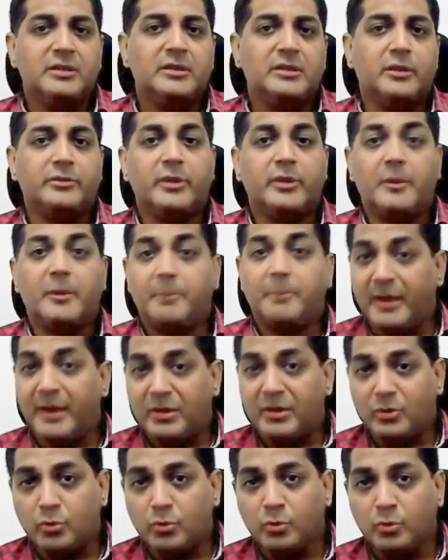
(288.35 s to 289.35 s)
Now, there are
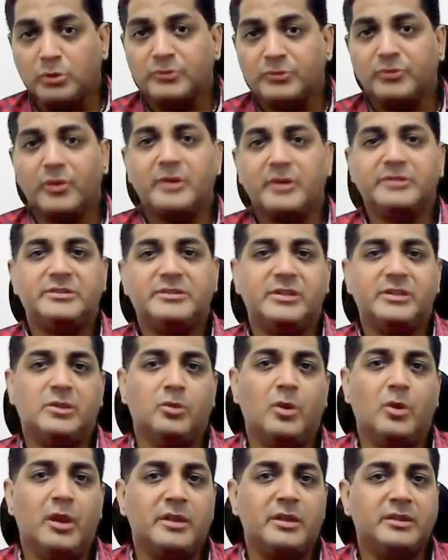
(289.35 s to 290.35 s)
paid tools for
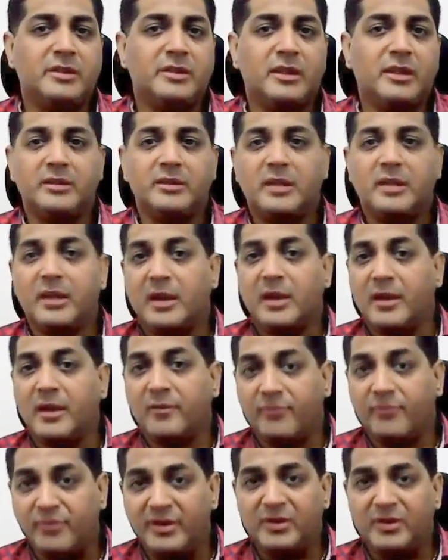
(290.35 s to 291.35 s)
SEO and then there are
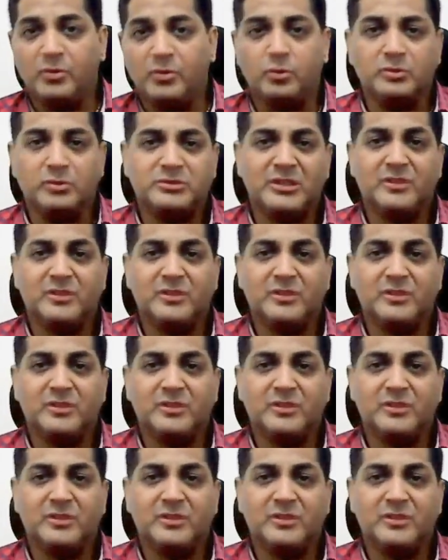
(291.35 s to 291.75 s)
free tools,